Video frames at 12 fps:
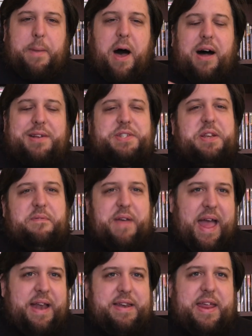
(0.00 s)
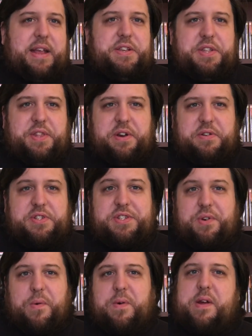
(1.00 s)
a positive ending to their
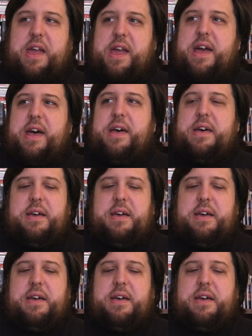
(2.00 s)
story.